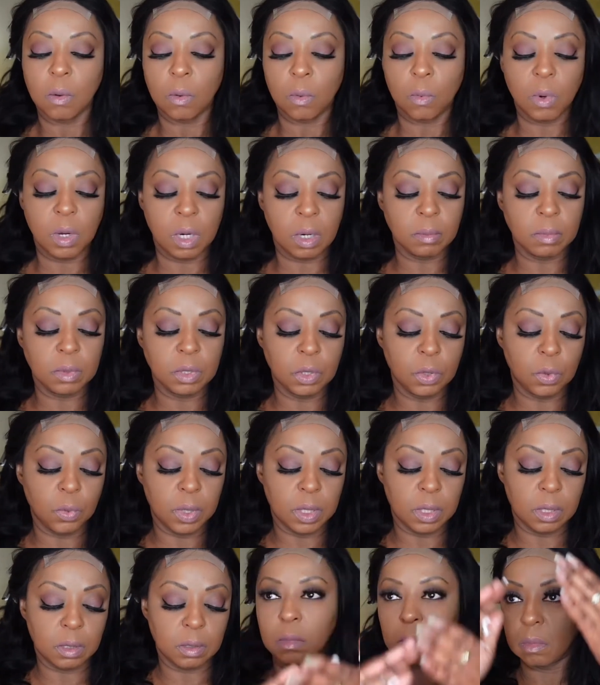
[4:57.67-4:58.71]
what I'm
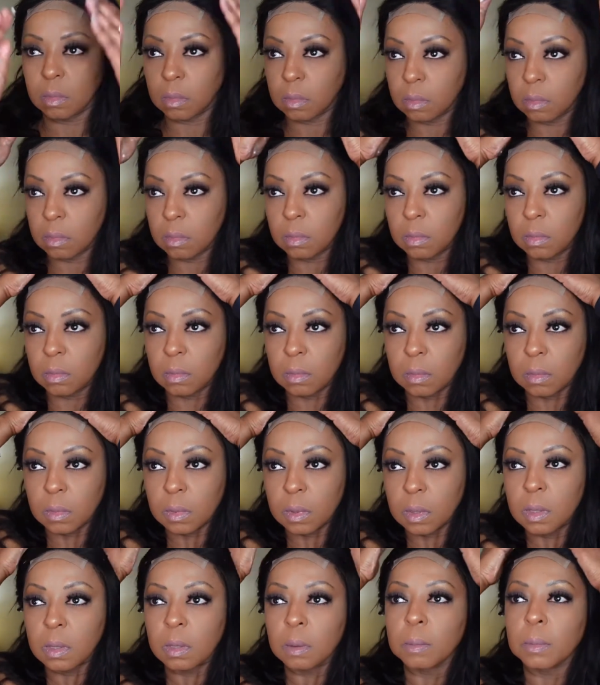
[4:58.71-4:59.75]
doing.
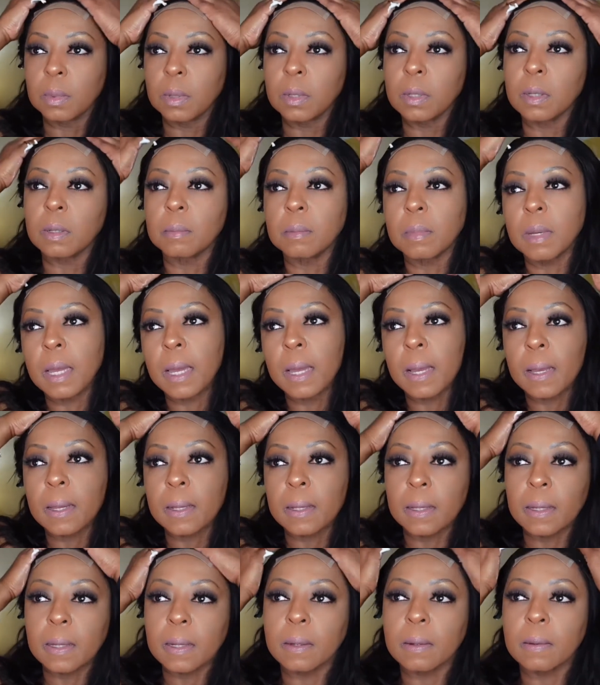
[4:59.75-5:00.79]
Pull it back a
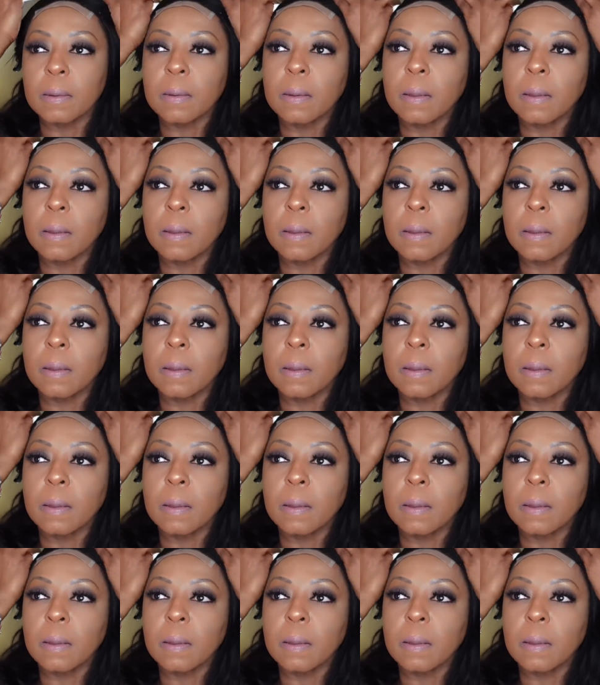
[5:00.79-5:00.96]
little.